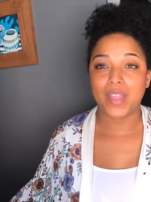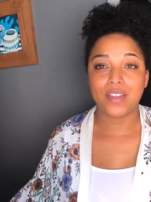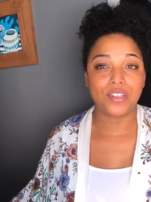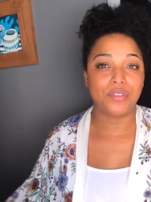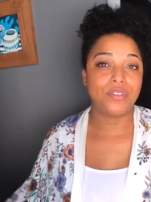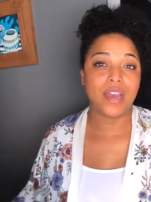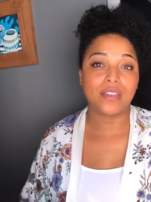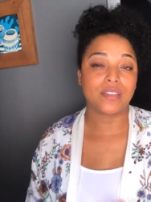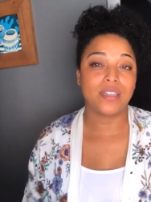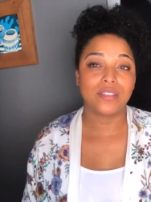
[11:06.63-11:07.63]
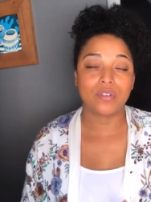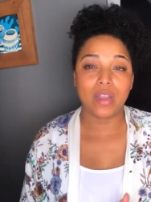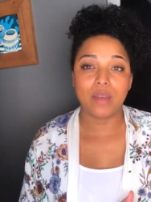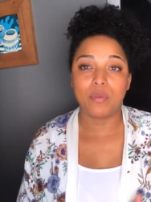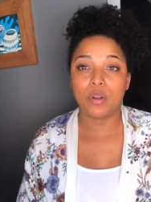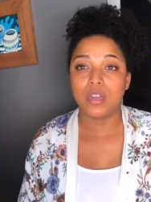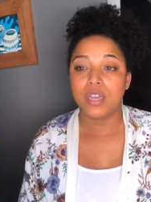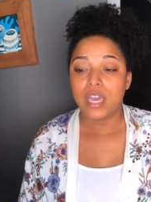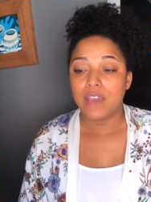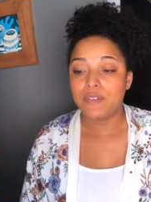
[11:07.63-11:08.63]
I show you guys on Instagram or
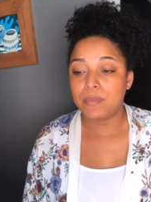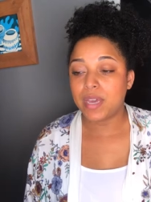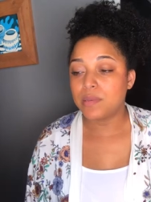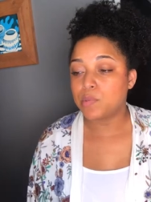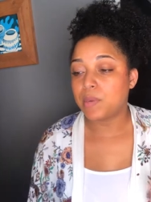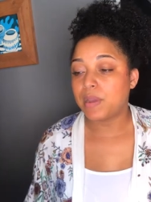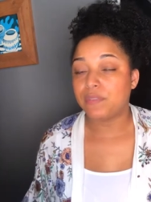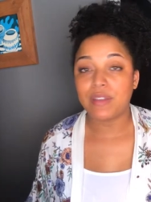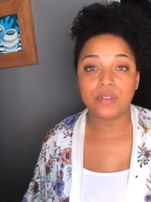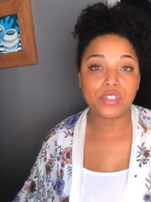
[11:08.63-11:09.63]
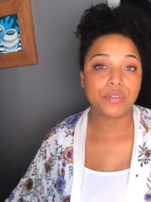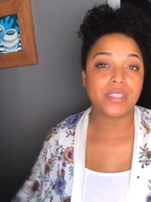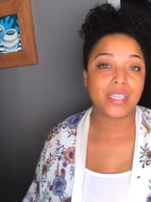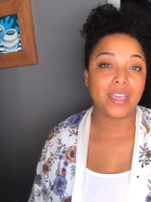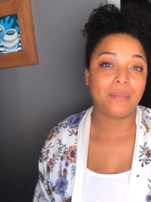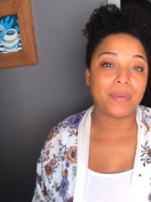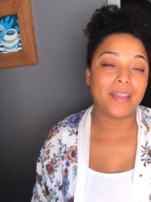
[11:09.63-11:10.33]
if it becomes one of my favorites, you'll see it.